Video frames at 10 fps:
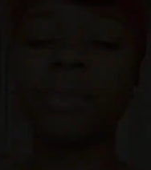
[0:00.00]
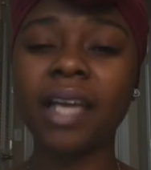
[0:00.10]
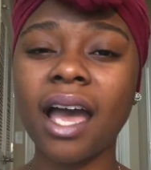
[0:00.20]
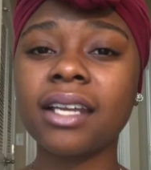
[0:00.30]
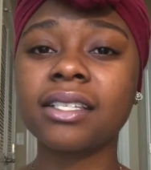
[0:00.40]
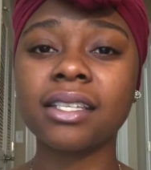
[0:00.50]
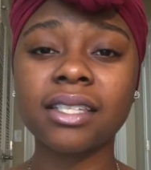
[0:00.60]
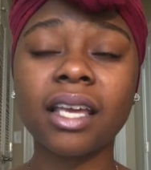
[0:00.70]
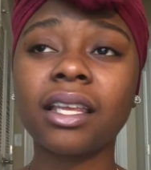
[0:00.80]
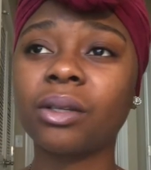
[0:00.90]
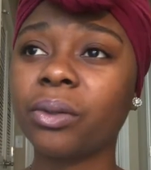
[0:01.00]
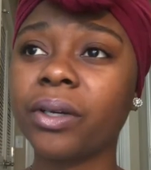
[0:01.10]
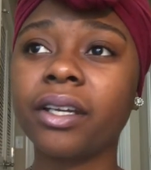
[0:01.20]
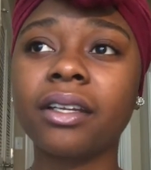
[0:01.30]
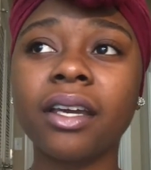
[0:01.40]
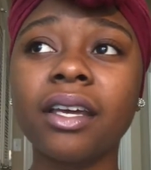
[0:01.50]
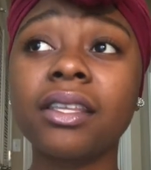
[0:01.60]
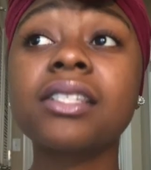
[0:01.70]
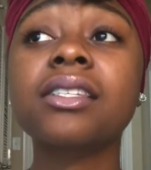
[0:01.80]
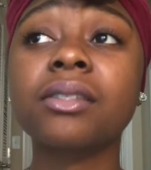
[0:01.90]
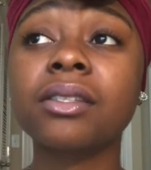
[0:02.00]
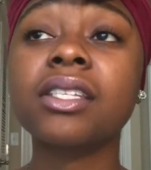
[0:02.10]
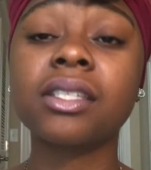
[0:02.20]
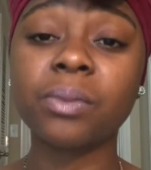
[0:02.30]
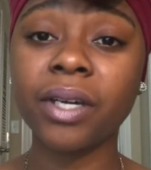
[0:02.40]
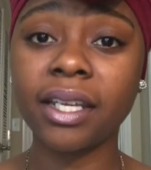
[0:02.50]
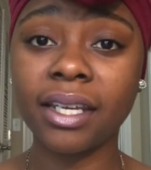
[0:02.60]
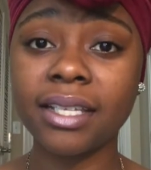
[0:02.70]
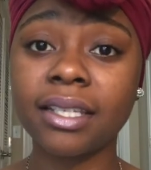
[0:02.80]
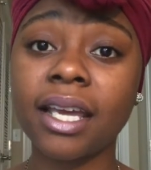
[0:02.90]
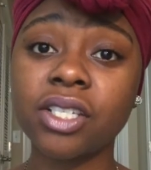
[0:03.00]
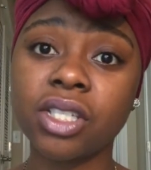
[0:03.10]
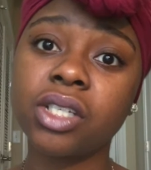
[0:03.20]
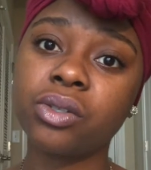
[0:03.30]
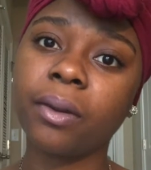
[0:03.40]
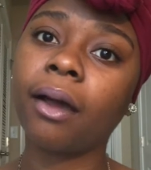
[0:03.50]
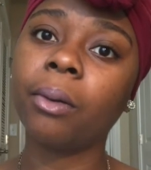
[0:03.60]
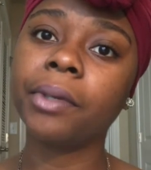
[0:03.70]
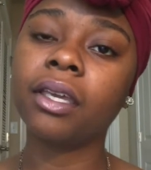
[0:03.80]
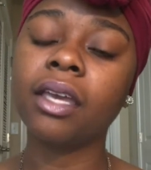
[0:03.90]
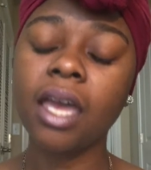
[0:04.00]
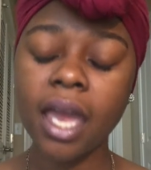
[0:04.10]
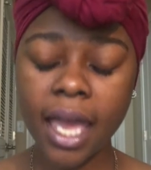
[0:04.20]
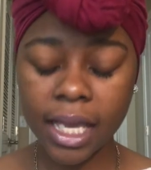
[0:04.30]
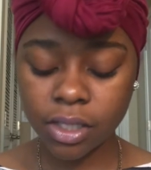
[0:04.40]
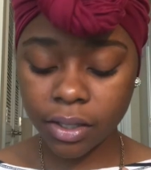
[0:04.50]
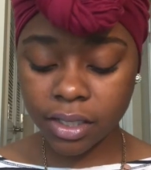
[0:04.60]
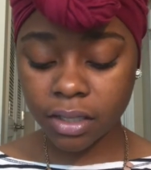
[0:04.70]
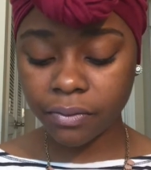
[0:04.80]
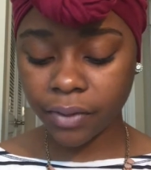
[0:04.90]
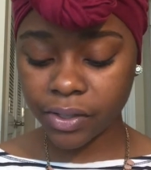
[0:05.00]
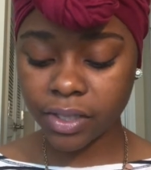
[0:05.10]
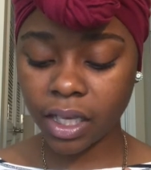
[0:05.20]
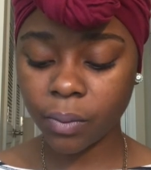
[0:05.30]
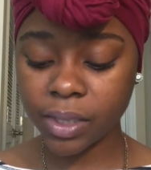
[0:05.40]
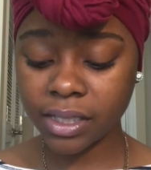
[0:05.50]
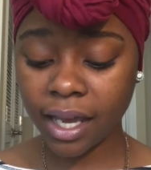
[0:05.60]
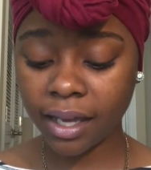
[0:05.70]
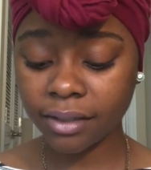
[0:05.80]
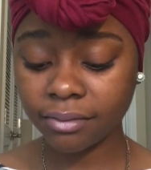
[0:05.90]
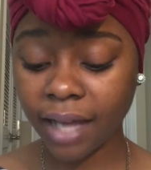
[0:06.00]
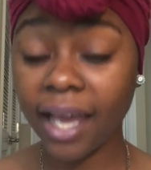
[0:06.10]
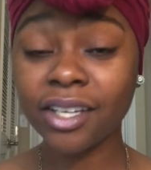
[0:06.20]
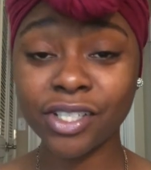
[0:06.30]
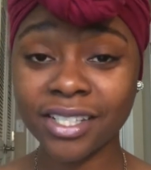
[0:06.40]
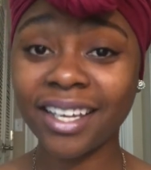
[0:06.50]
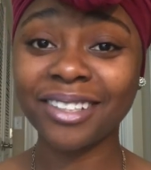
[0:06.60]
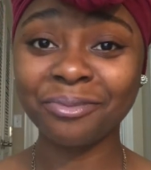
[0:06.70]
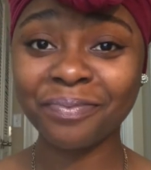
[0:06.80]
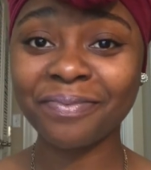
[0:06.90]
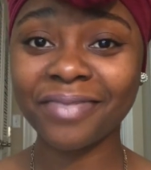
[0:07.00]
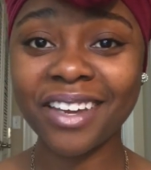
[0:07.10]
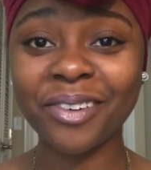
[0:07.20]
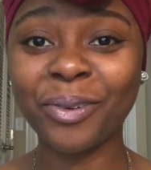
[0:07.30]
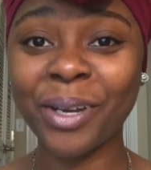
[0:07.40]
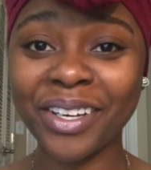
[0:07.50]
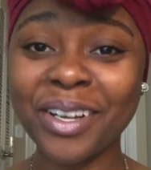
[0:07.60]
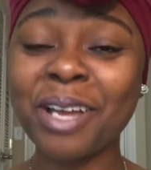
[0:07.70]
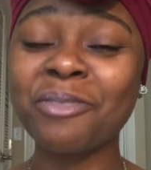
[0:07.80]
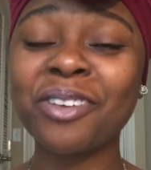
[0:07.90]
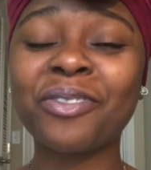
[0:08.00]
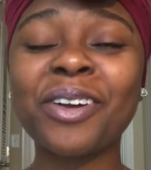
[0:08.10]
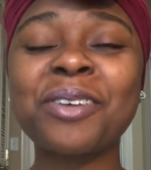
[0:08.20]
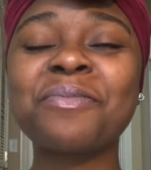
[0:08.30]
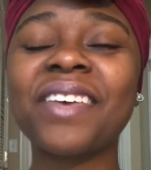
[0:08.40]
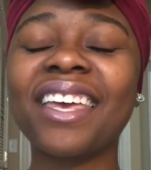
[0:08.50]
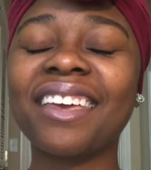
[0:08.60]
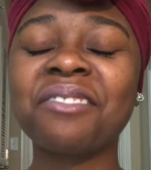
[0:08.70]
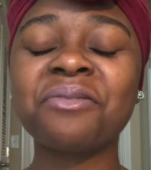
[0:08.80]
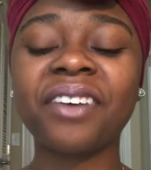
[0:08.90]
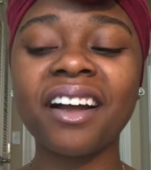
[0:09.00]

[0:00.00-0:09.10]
Be honest and say, like, Lord, this is what it is. And I just need you to help me. And so that's the first thing, was that I understand if where you're coming from, if,